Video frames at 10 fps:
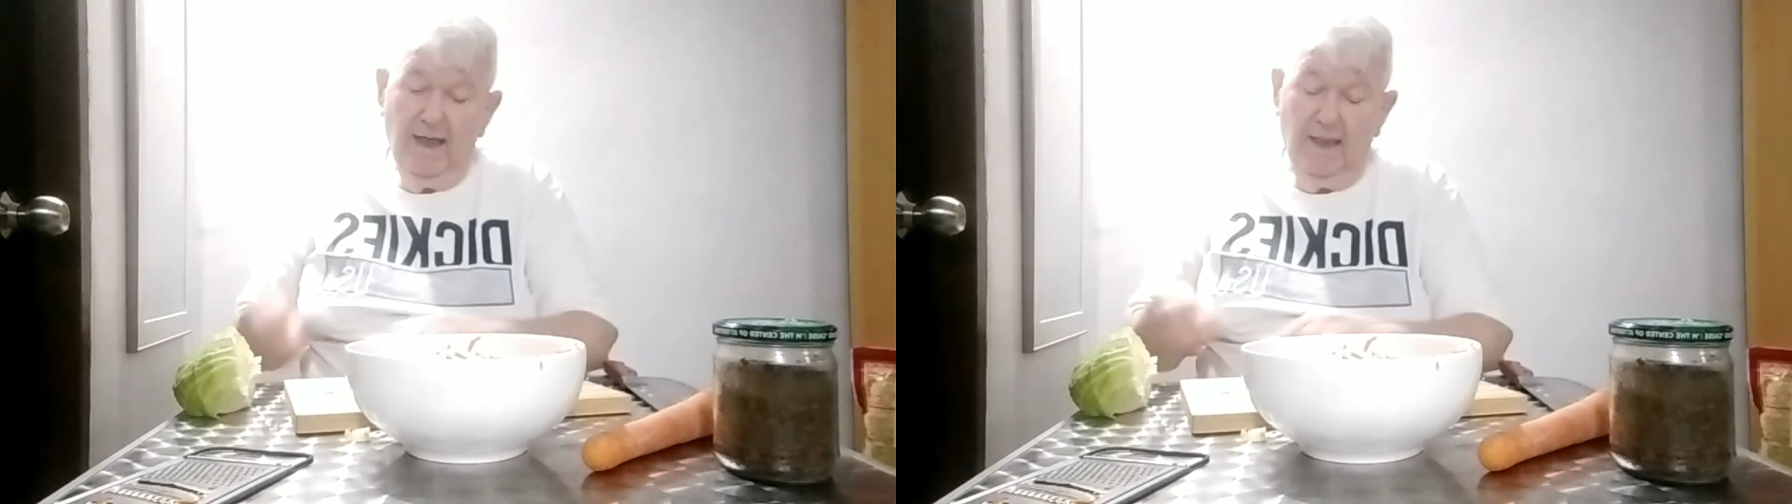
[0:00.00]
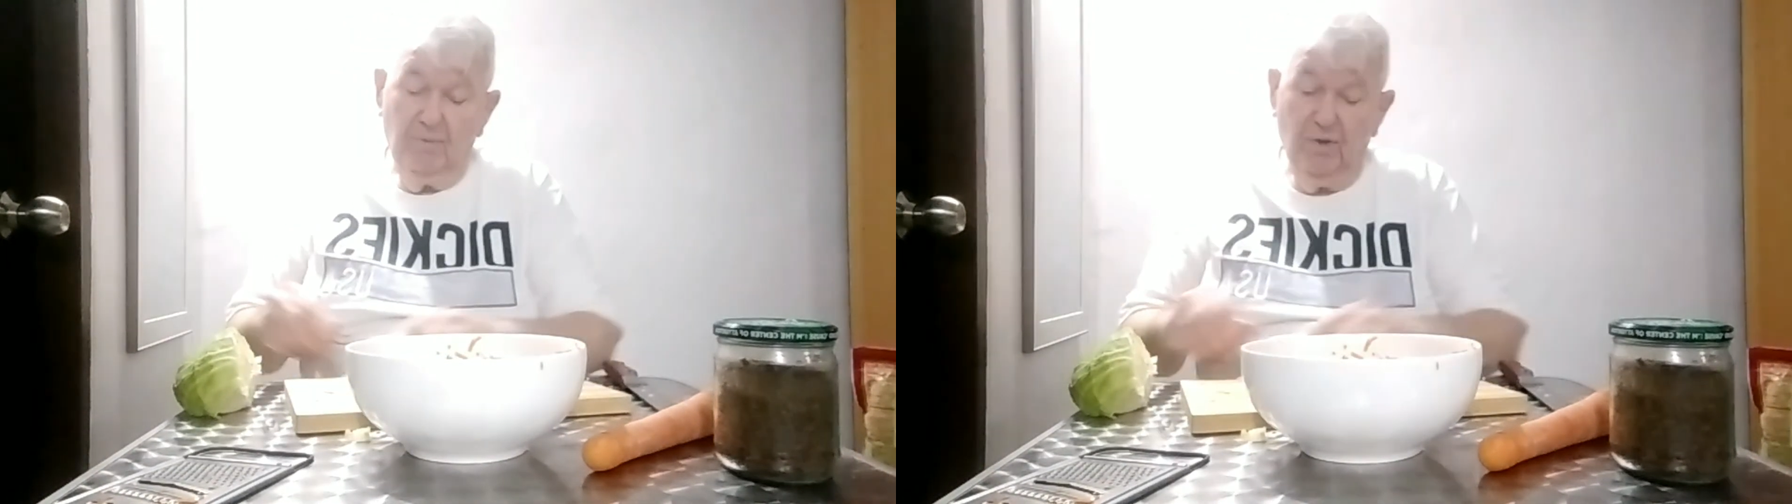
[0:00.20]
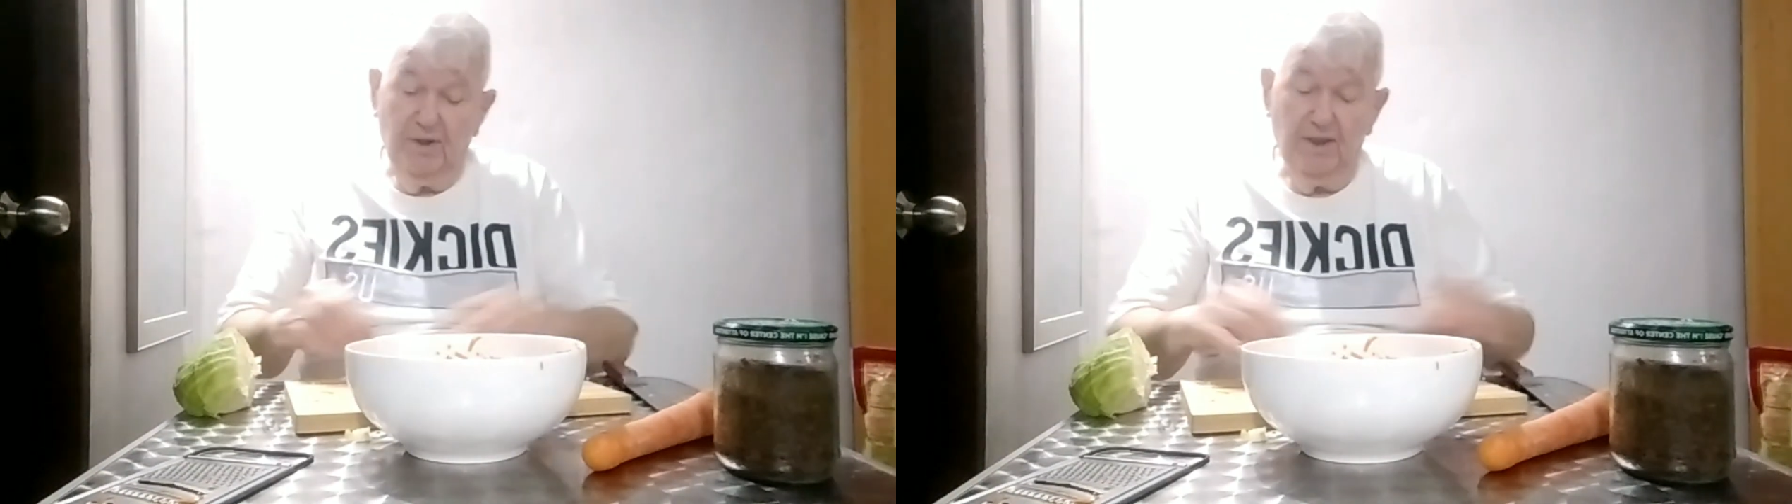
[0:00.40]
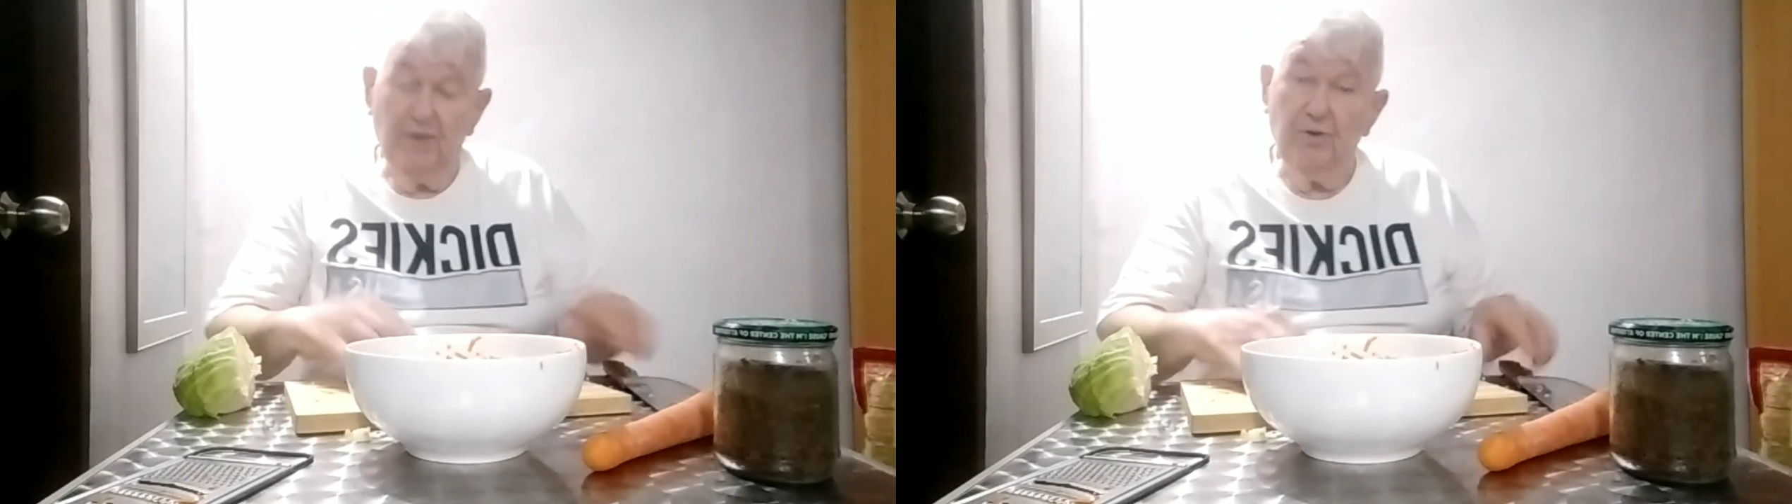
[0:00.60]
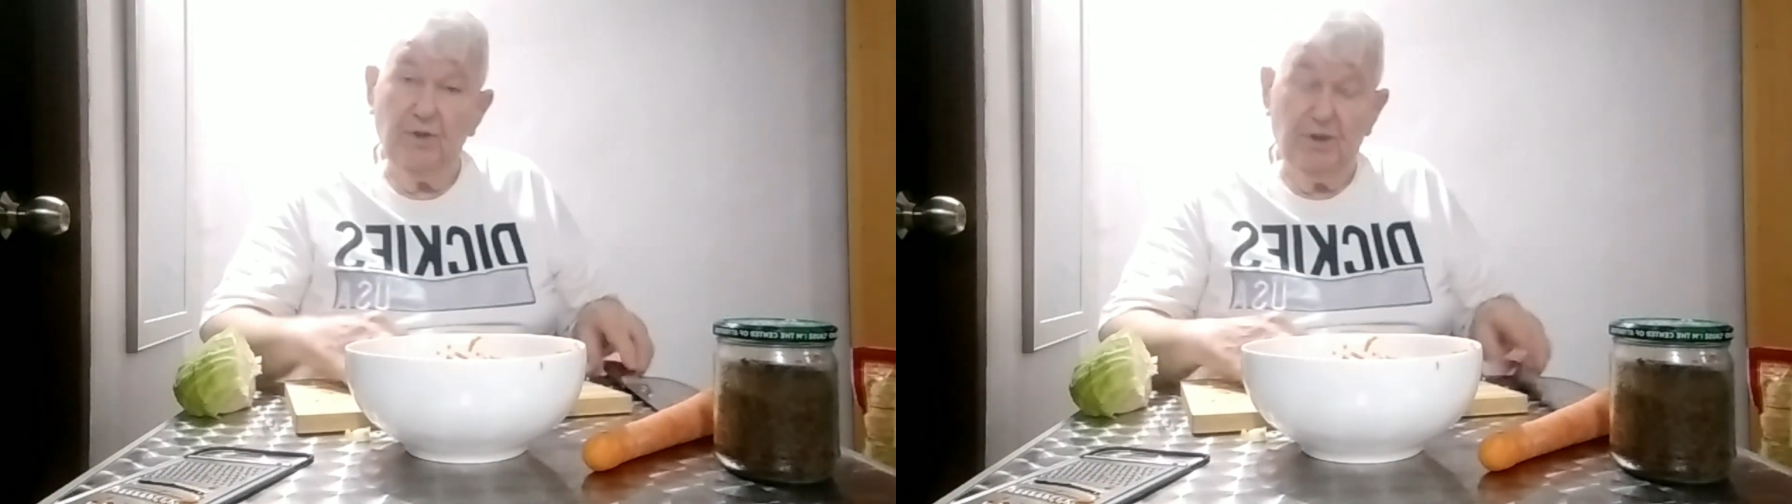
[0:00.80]
I'm going
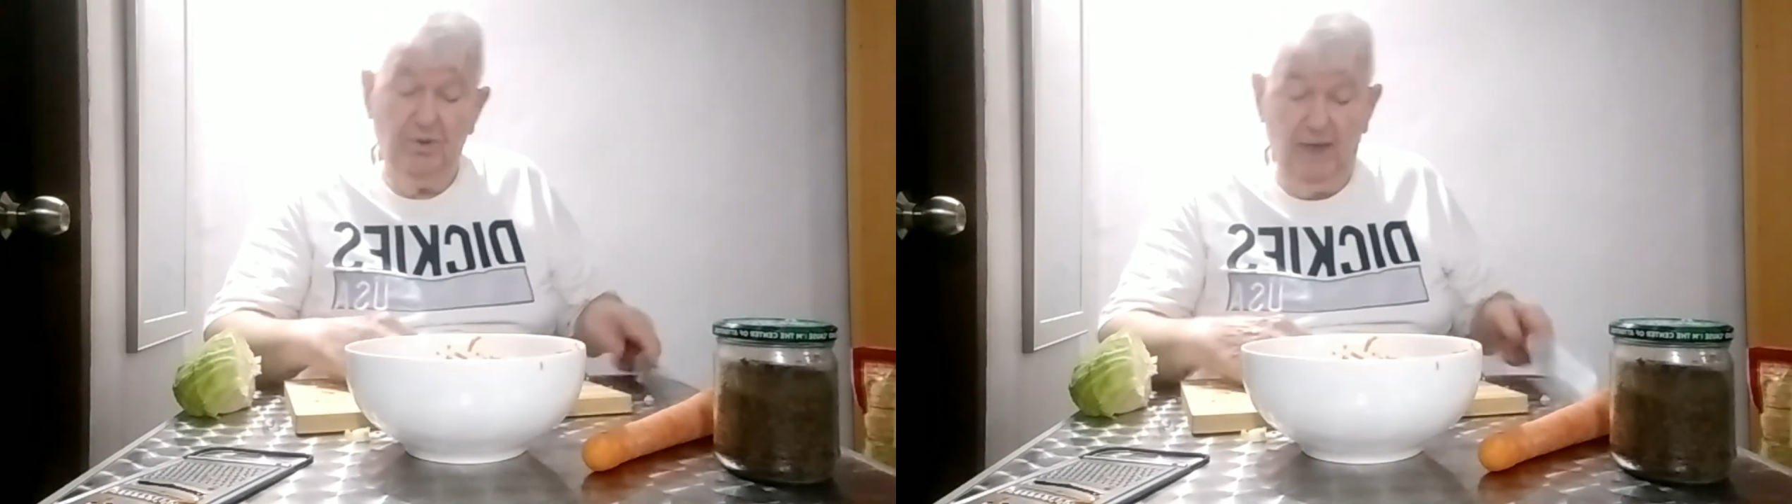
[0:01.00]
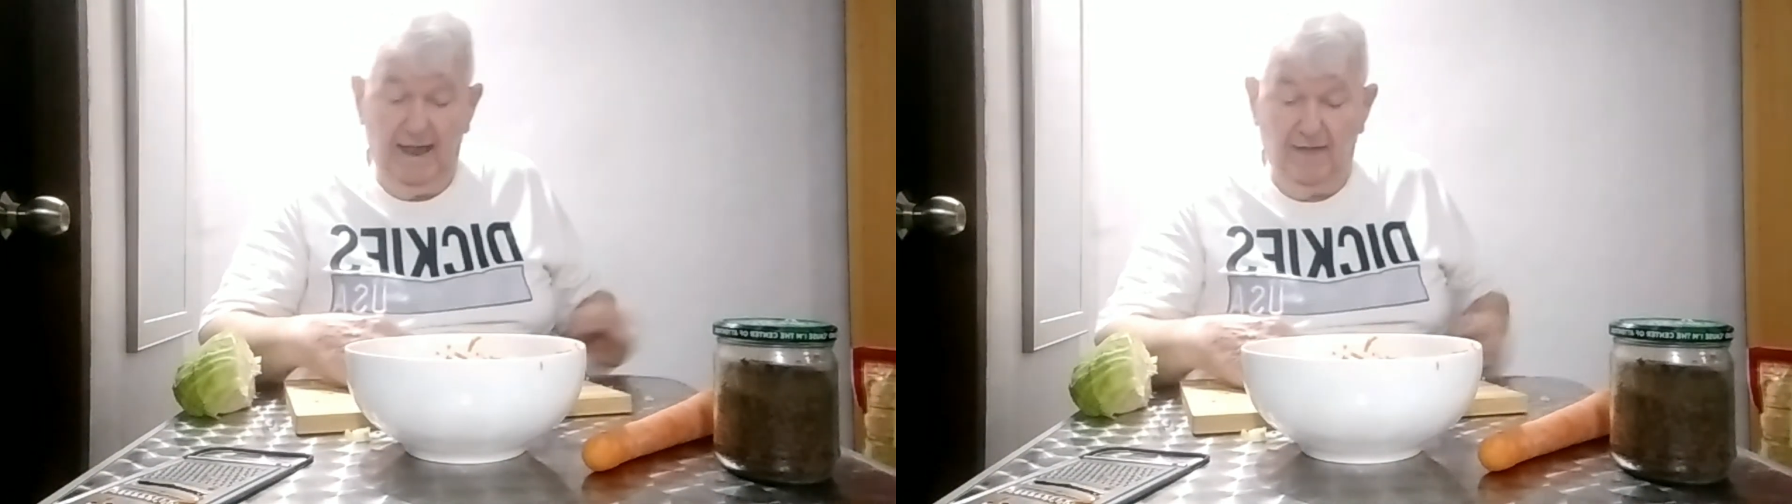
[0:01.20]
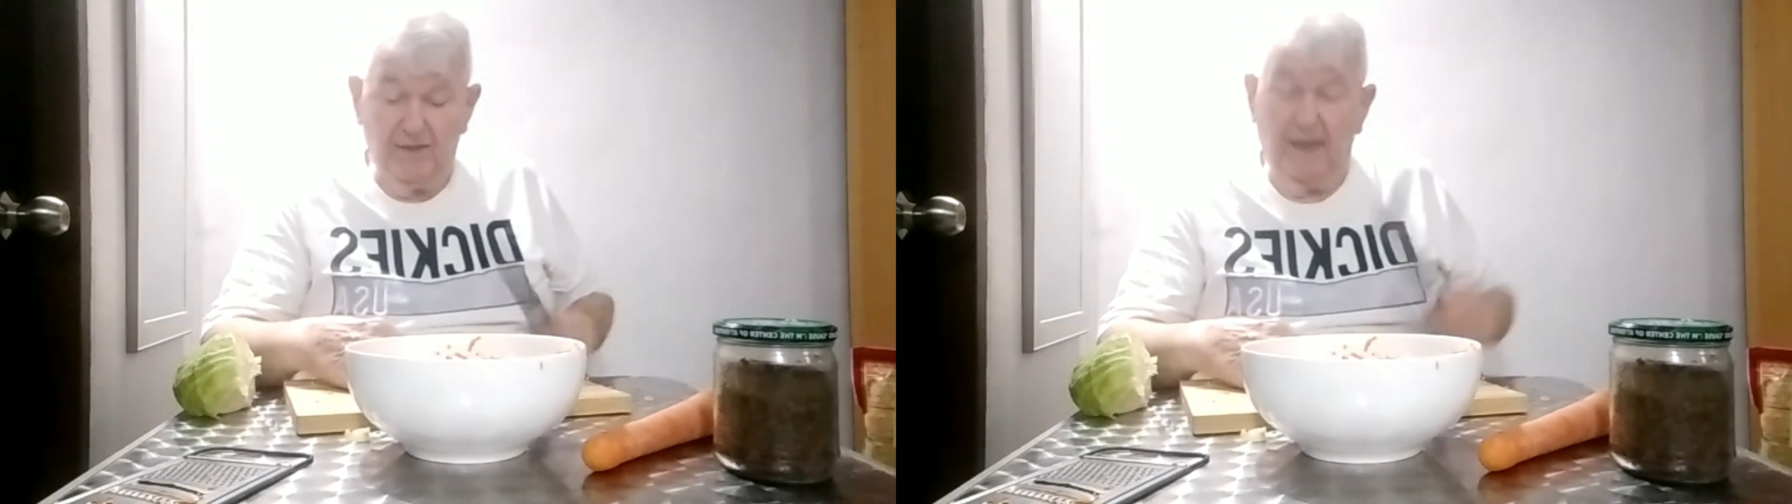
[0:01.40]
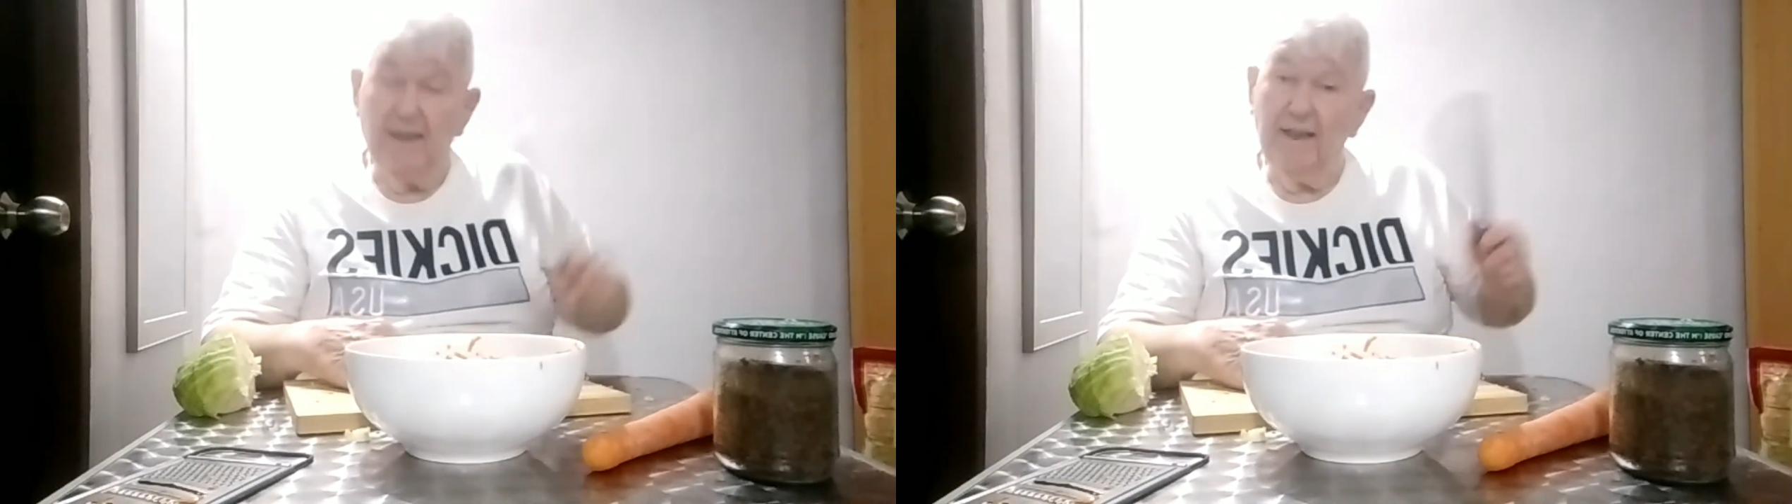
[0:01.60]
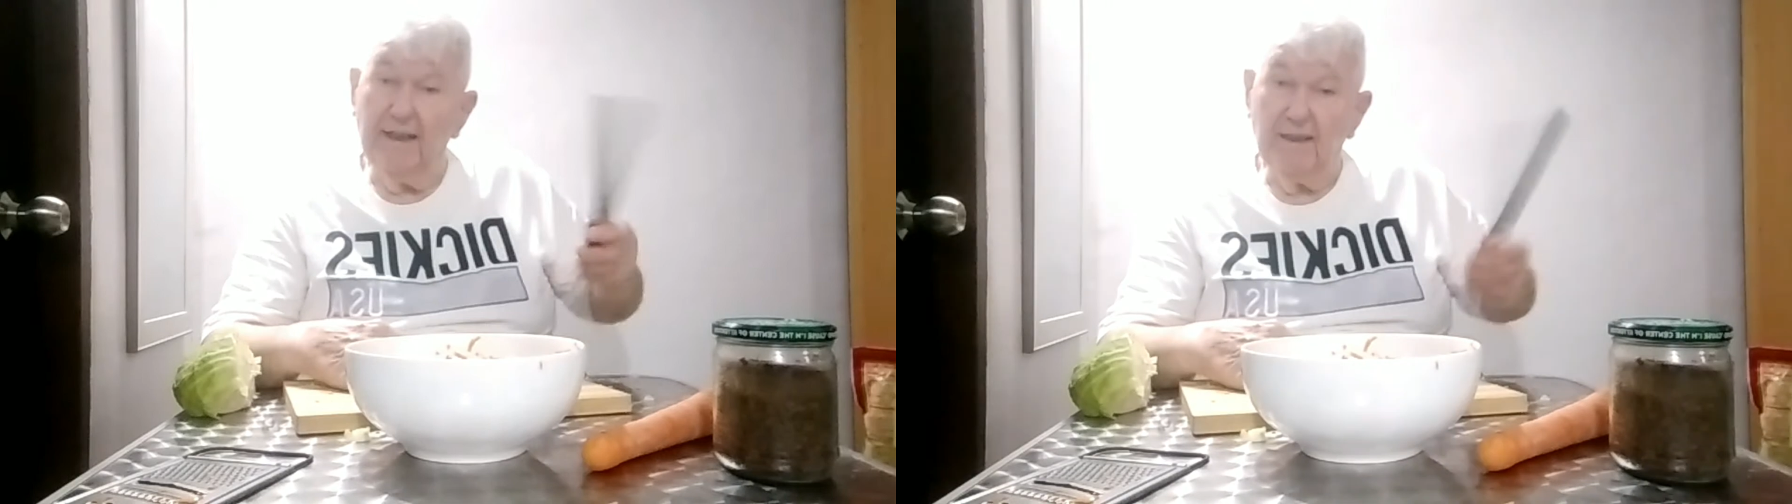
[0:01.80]
to do the two halves. I
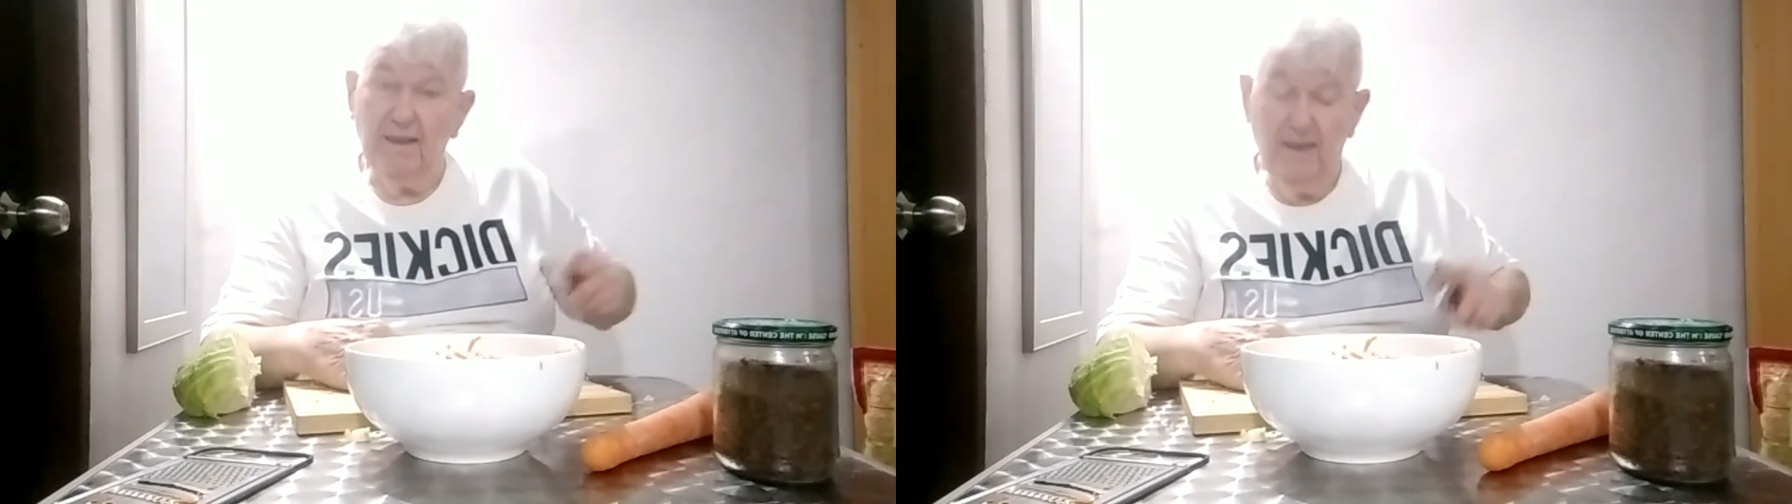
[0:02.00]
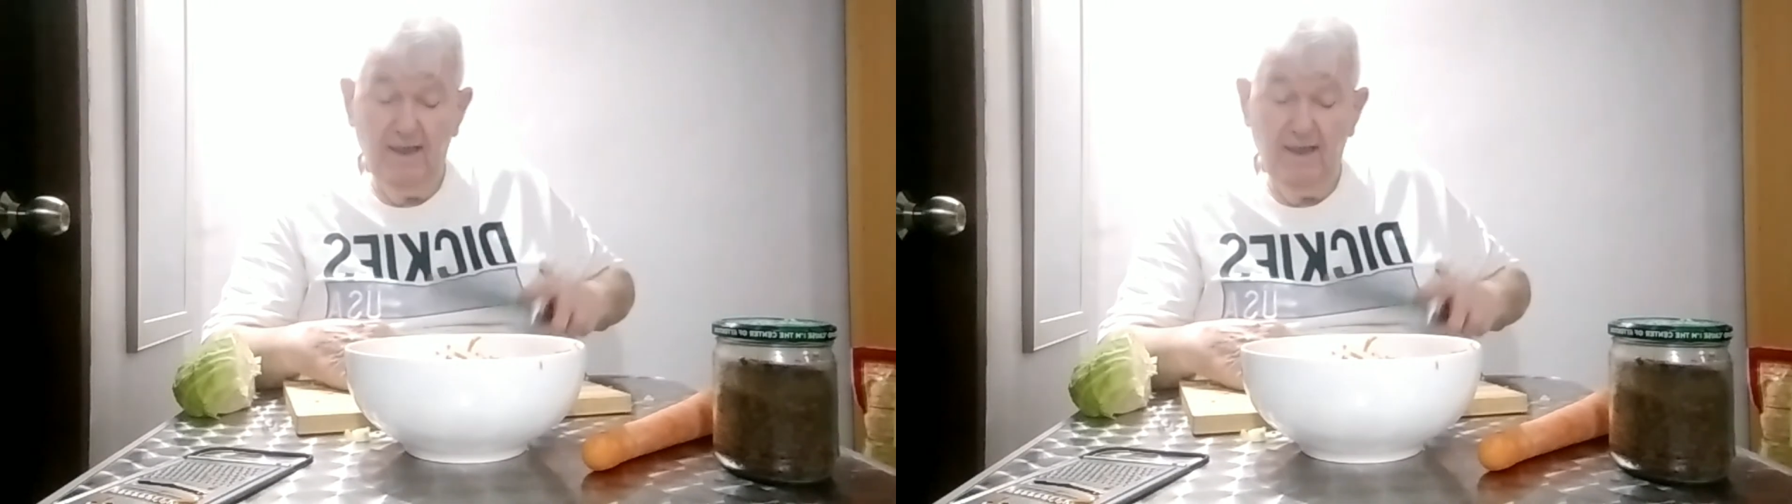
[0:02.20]
cut